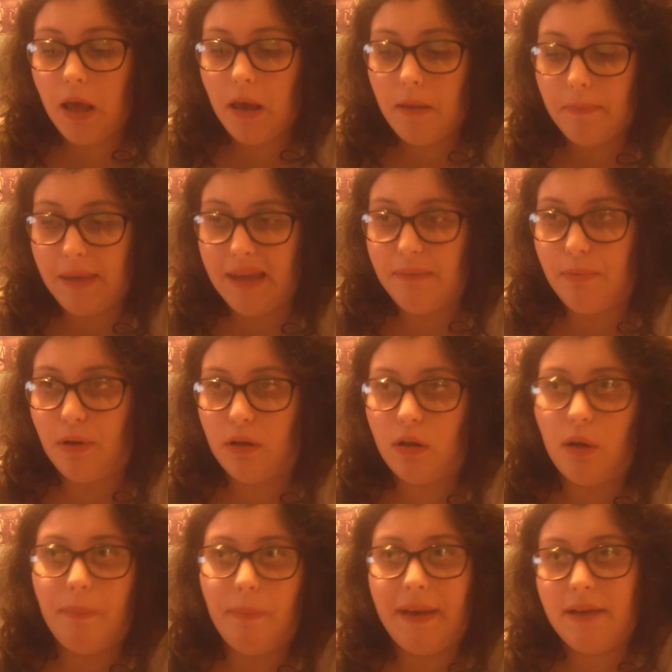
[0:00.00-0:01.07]
people
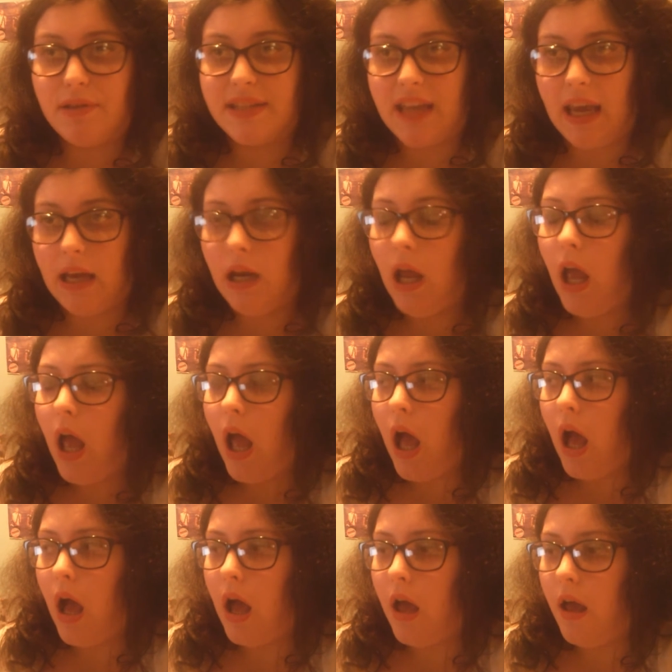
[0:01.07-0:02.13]
or pale skin,
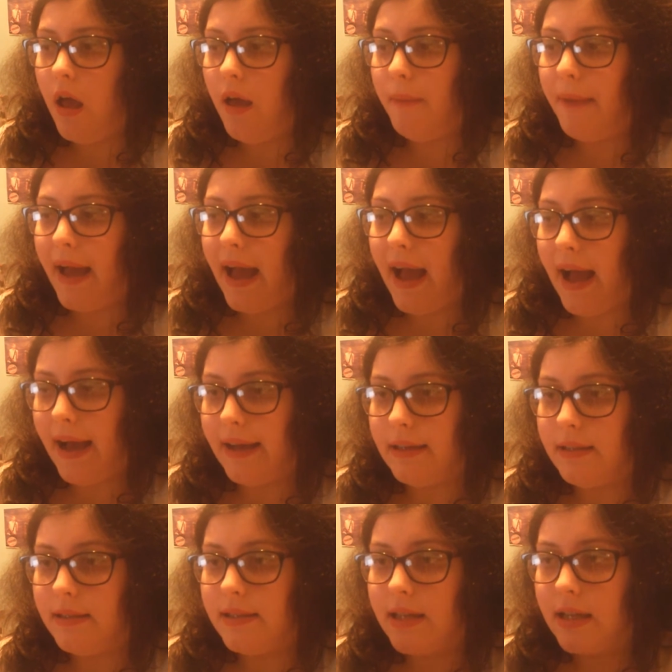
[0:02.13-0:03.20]

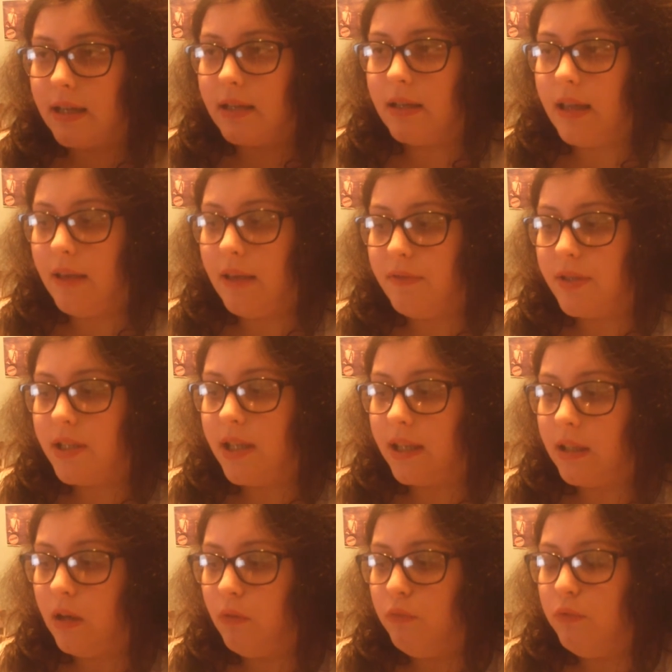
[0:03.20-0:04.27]
and it gives
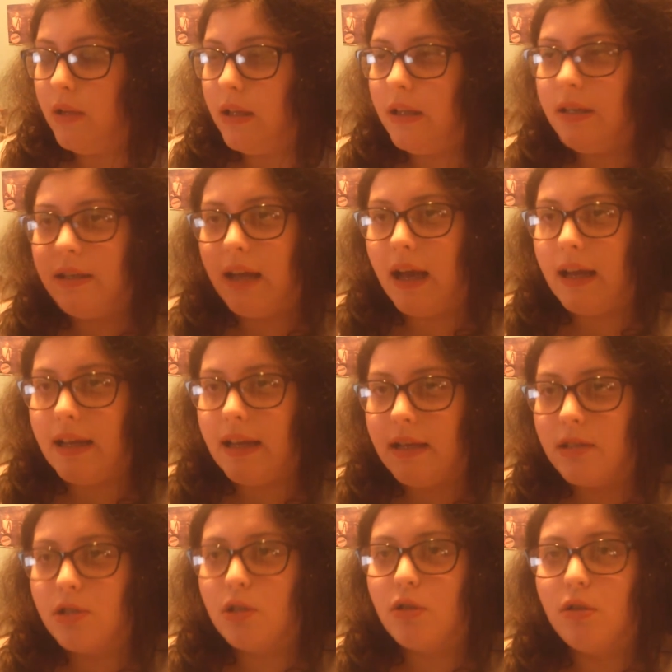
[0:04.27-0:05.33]
like a really
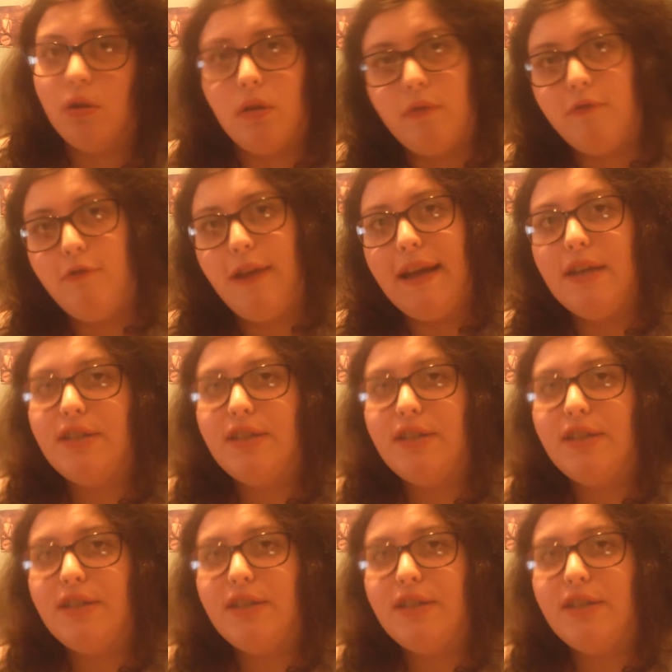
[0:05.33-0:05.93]
nice coverage.